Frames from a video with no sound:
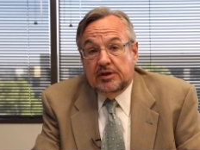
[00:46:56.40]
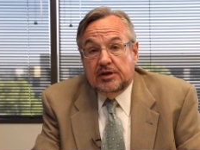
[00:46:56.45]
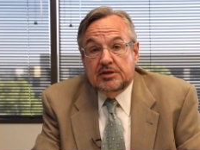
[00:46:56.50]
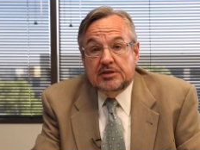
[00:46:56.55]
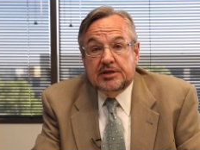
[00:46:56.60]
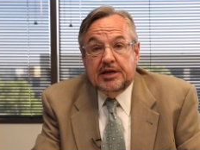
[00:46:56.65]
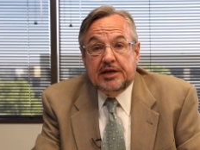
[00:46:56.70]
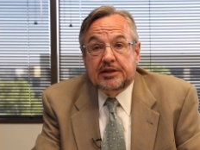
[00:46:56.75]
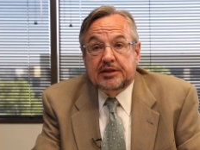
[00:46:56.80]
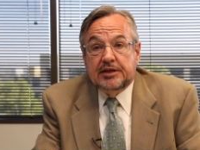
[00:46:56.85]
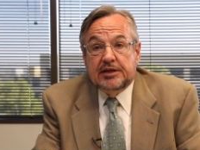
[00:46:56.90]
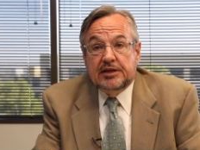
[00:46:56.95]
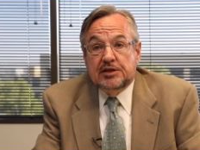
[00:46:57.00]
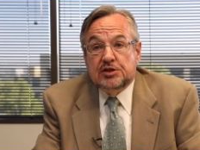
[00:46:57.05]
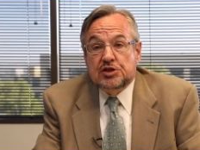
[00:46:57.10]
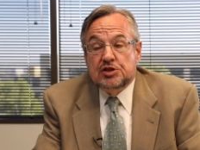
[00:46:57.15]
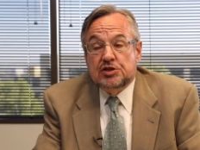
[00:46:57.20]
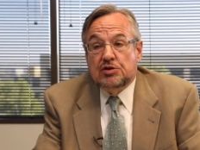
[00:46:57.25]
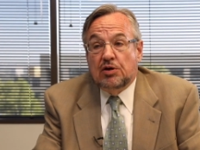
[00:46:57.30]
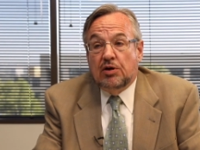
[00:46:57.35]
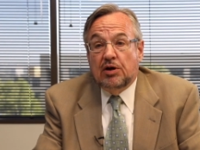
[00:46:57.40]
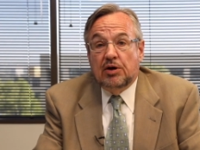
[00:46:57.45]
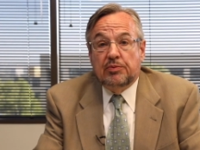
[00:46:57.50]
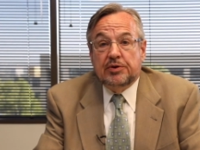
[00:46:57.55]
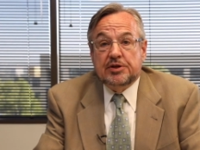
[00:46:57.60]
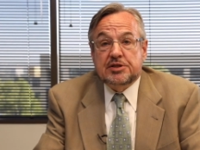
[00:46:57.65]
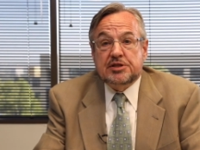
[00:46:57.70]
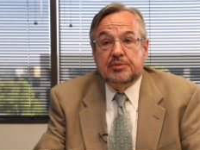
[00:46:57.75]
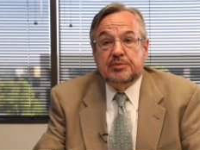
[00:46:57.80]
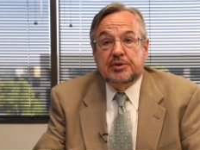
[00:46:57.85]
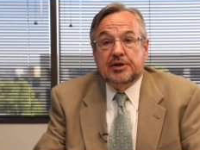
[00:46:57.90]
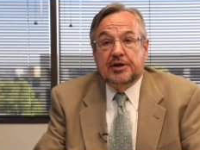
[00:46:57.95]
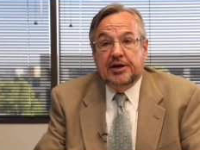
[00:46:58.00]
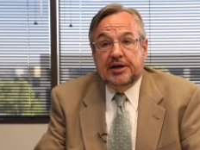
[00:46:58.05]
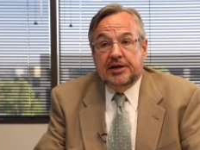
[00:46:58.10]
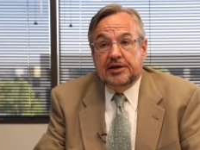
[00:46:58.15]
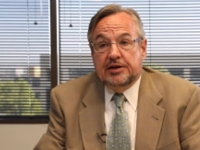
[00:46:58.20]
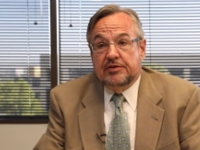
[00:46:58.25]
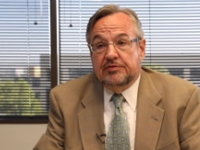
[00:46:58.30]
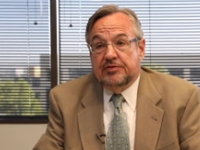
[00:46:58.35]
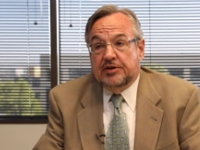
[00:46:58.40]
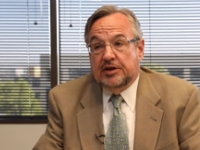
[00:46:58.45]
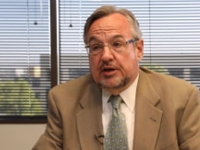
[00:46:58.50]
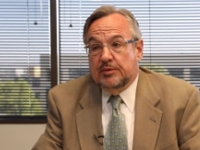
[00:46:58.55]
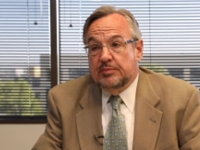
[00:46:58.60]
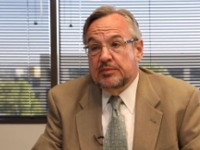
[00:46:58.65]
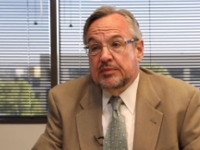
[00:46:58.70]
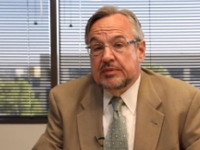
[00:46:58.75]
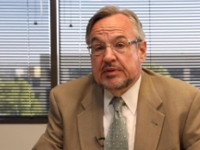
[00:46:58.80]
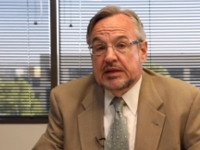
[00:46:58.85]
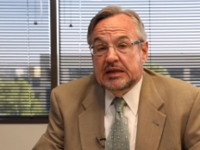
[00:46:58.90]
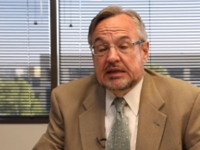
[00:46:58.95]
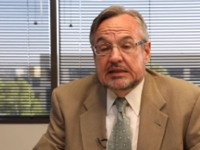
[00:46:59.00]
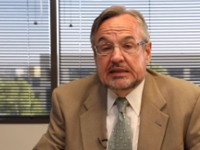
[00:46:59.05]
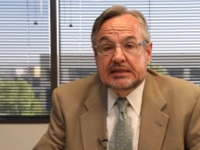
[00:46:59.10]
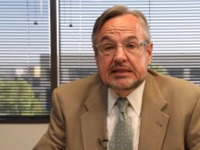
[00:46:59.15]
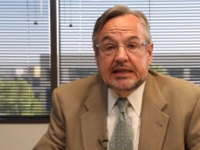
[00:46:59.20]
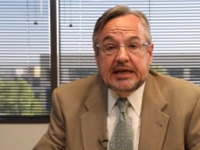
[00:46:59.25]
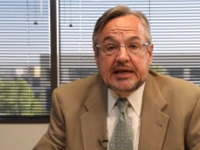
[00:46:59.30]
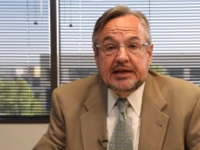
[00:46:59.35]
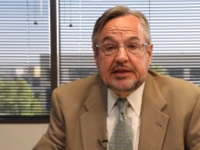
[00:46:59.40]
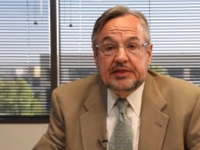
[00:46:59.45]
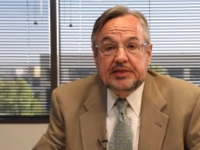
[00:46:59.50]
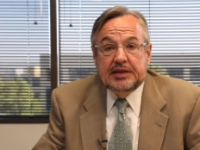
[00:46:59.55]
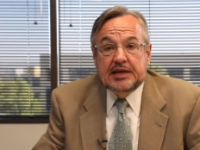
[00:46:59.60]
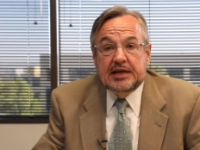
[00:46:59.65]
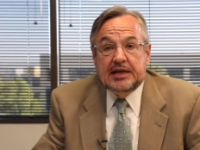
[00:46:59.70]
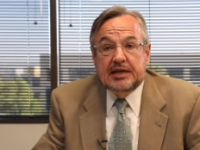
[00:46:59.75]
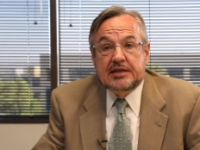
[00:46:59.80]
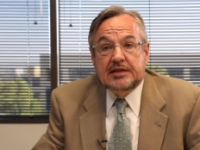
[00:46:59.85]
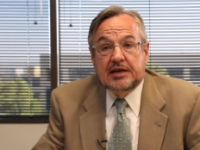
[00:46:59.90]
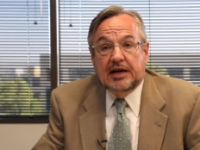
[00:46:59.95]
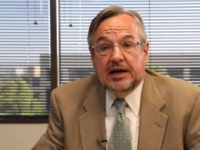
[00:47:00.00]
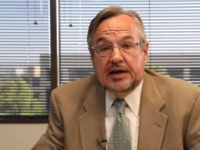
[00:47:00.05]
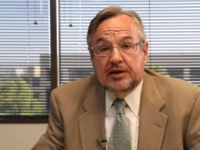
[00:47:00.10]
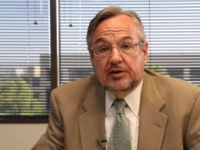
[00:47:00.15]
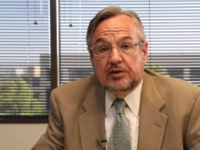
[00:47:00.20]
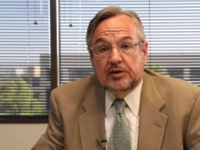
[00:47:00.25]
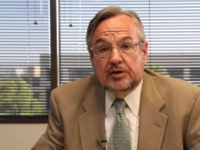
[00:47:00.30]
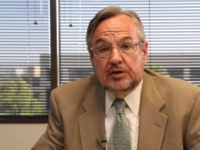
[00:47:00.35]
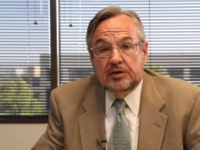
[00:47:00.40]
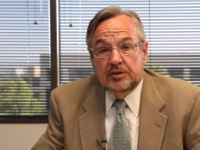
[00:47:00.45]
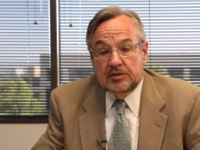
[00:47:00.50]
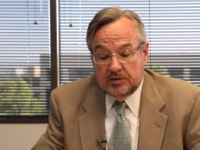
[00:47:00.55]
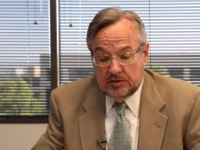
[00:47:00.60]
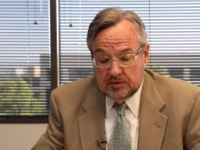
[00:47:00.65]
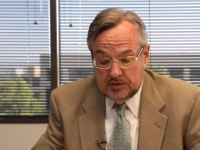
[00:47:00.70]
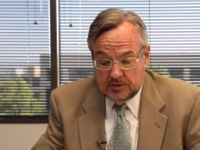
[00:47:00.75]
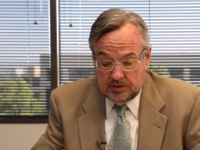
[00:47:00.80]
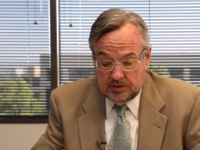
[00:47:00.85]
is likely to start with some kind of a lengthy title,